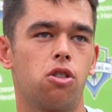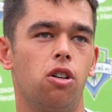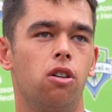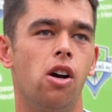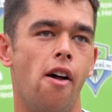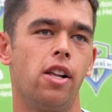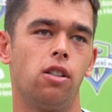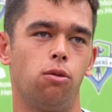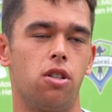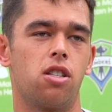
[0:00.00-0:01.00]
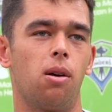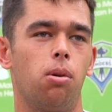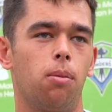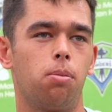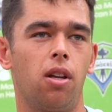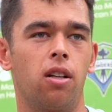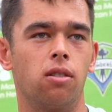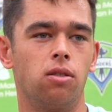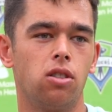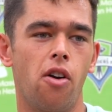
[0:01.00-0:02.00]
So if we step up,
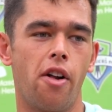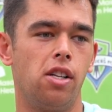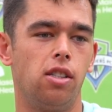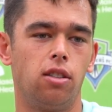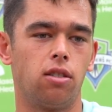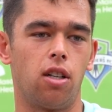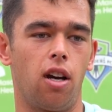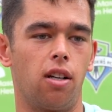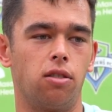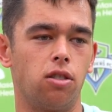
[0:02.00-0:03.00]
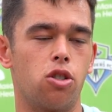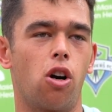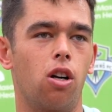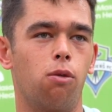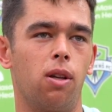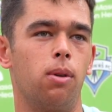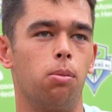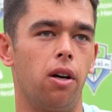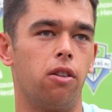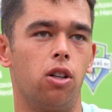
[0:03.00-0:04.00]
then it's harder for them to
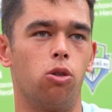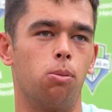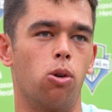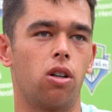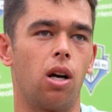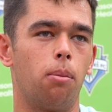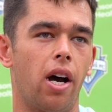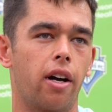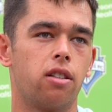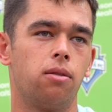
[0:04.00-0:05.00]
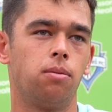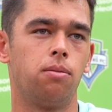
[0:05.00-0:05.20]
play through. We're more compact.